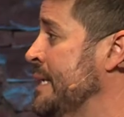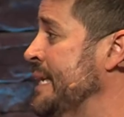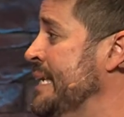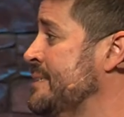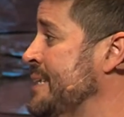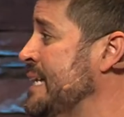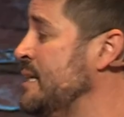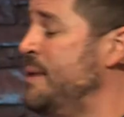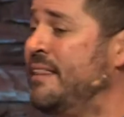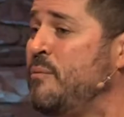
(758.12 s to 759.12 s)
He says
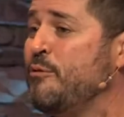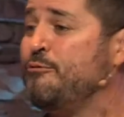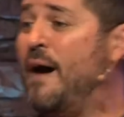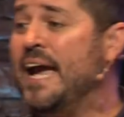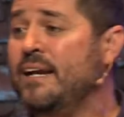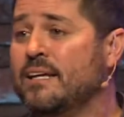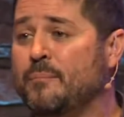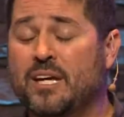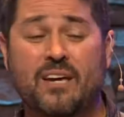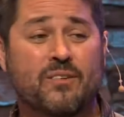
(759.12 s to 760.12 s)
it, man. They were fighting. I
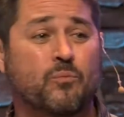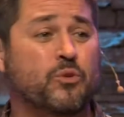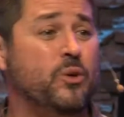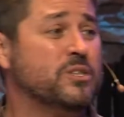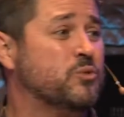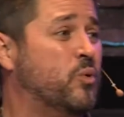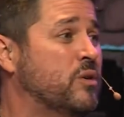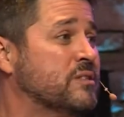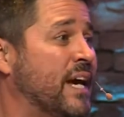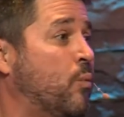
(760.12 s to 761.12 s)
mean, he even uses
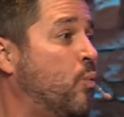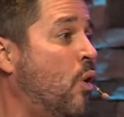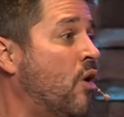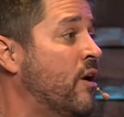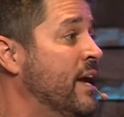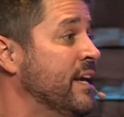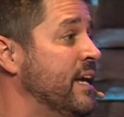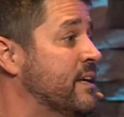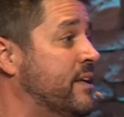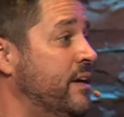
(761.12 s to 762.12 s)
words like war
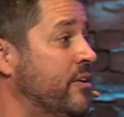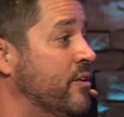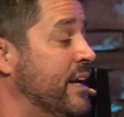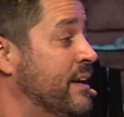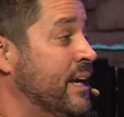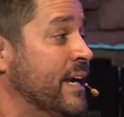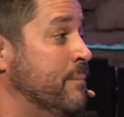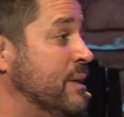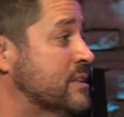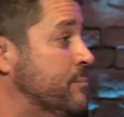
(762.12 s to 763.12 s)
and kill, and
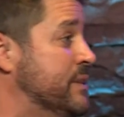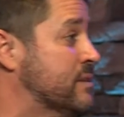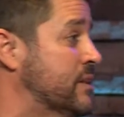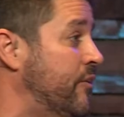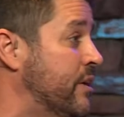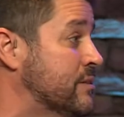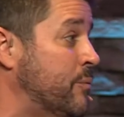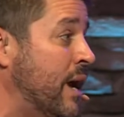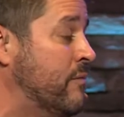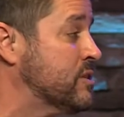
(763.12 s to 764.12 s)
it must have been serious. They
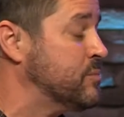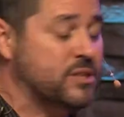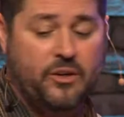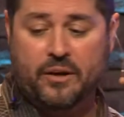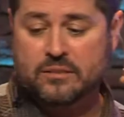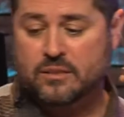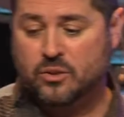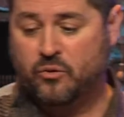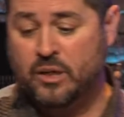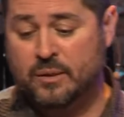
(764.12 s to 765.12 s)
were having some serious
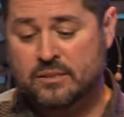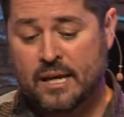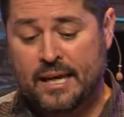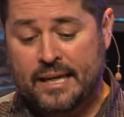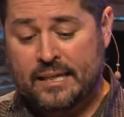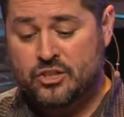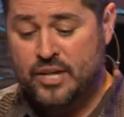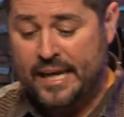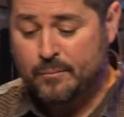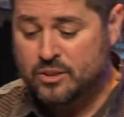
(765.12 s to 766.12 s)
disagreements, and
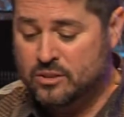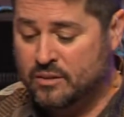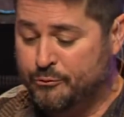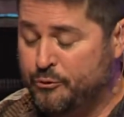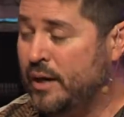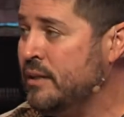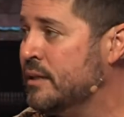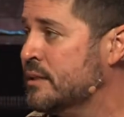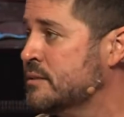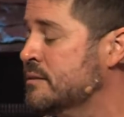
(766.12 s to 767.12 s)
James is confronting
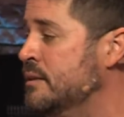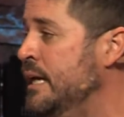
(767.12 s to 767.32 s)
this.